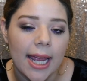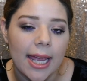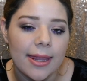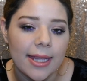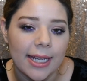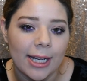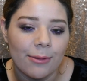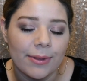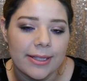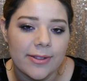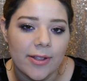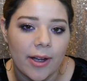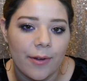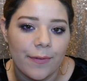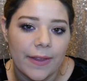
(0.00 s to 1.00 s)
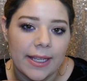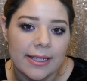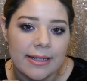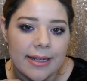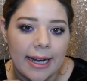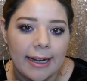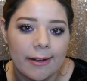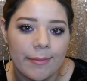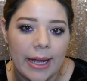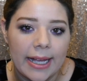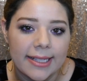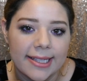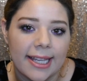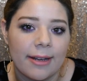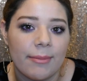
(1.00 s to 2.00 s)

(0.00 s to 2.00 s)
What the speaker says: and then I rinse off the entire mask,